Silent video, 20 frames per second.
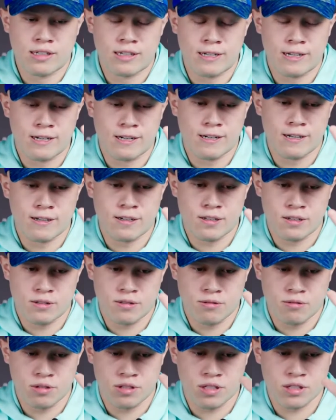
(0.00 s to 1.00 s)

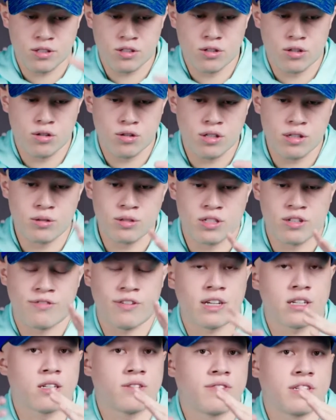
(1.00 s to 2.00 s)
was in goal. He was
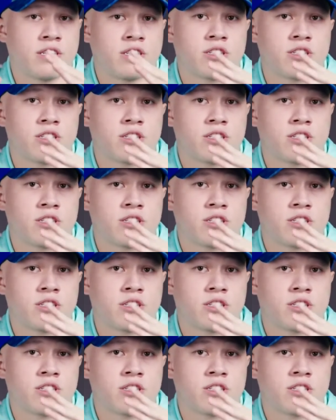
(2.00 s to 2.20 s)
effectively